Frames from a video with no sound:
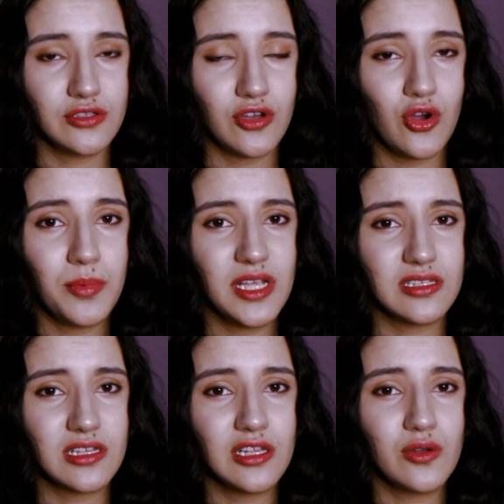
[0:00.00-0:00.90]
So
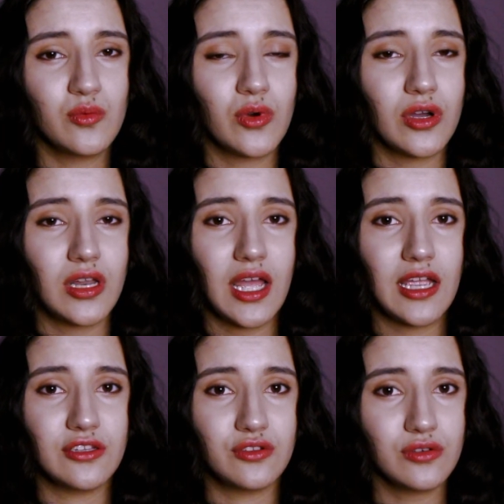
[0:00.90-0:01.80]
basically what
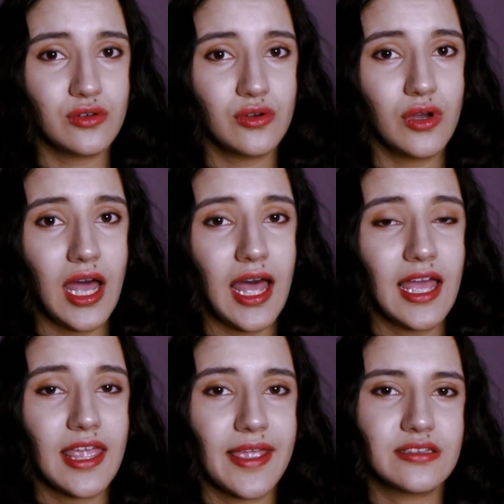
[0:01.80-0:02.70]
I do,
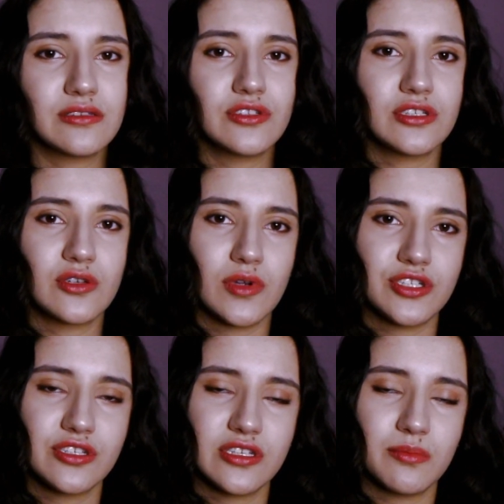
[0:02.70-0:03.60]
I answer to
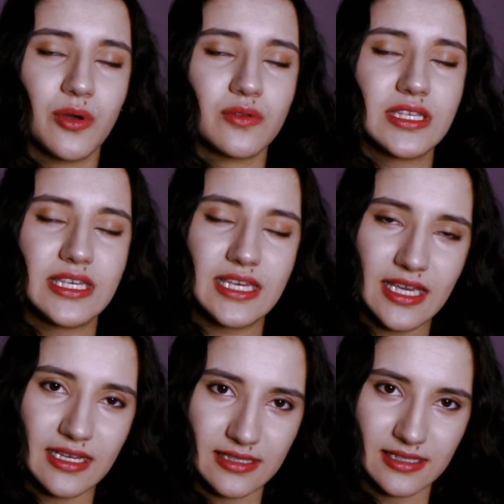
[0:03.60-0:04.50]
questions about
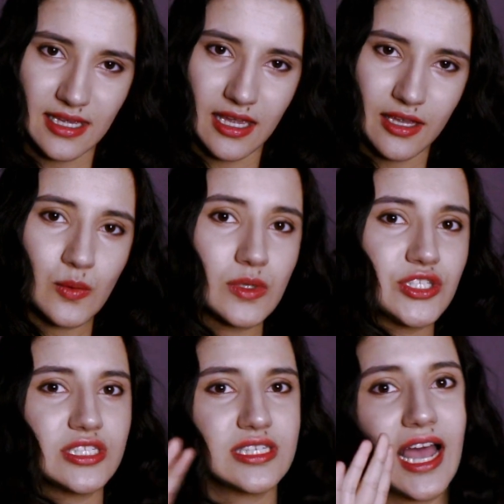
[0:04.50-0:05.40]
KSA,
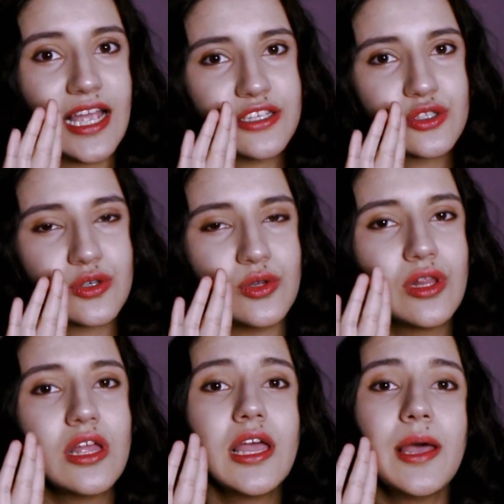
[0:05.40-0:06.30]
which is high school.
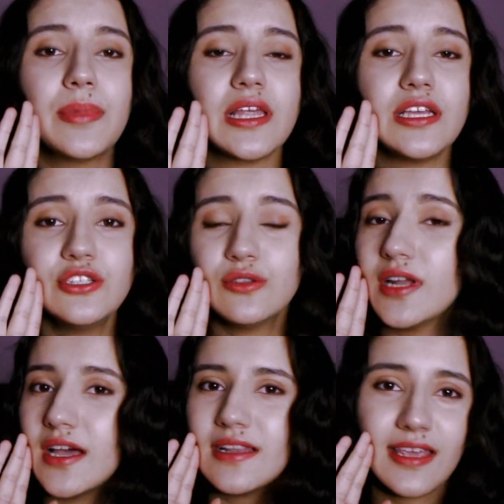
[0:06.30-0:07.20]
Please
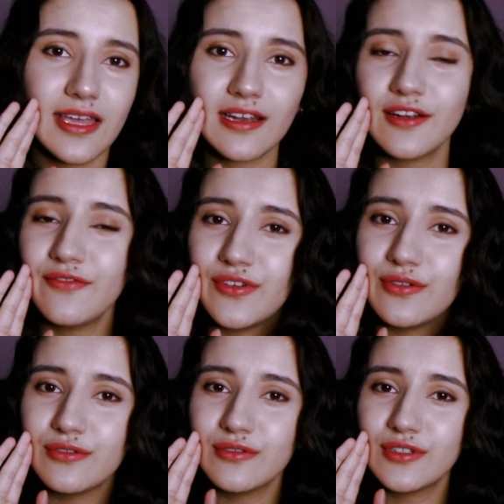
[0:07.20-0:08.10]
do not get
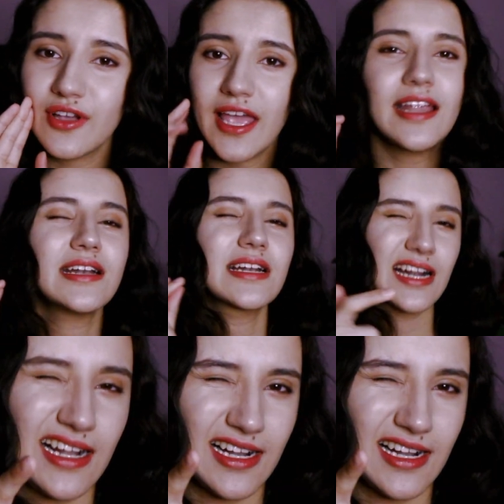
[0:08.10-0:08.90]
confused, okay?